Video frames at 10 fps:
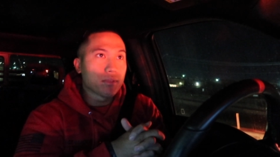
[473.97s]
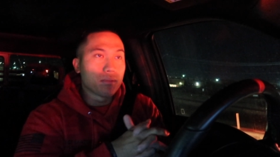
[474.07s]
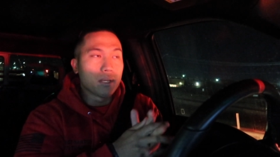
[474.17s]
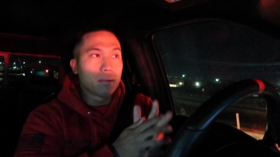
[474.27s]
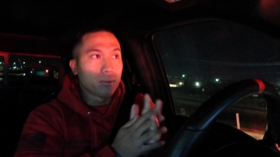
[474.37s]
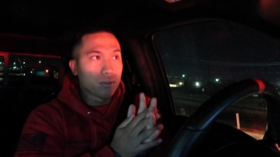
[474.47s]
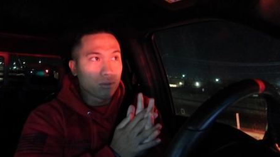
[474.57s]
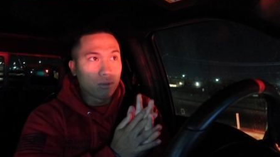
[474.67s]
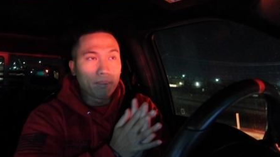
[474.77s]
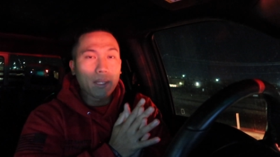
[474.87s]
to be able
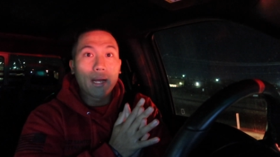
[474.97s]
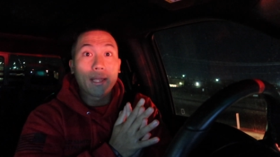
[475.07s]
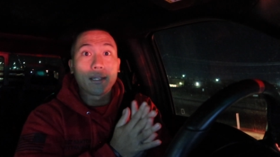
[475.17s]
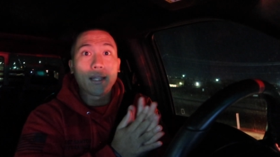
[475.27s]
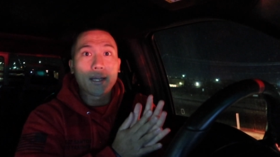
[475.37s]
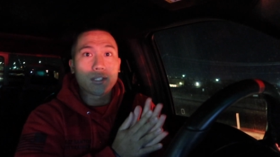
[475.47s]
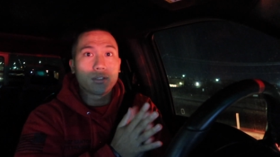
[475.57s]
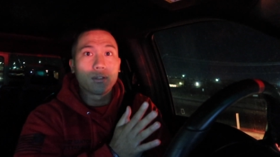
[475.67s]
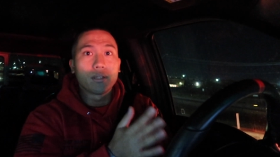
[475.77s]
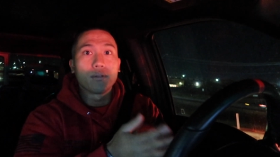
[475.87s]
to apply and
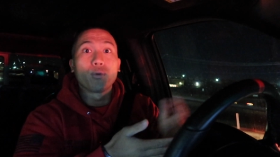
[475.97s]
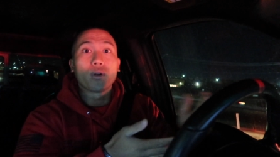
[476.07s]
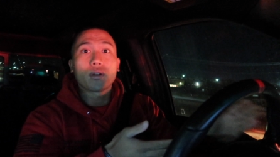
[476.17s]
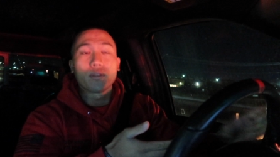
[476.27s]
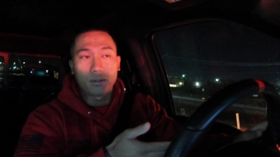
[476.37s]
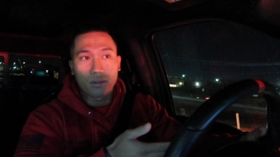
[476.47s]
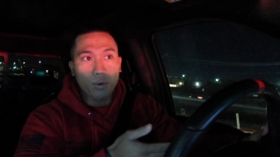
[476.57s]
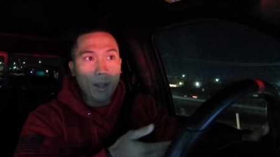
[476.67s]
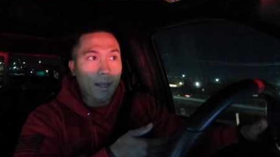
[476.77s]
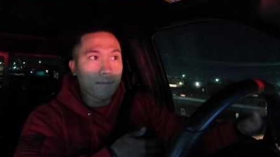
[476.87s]
actually work on their
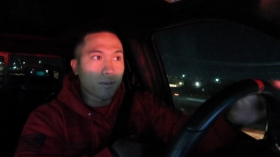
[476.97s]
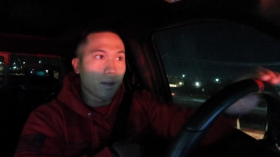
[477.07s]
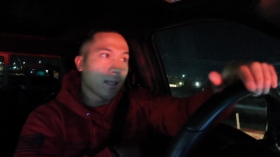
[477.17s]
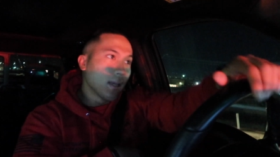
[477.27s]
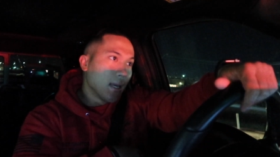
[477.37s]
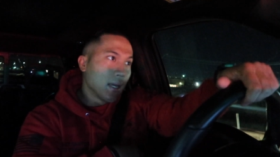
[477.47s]
craft, right?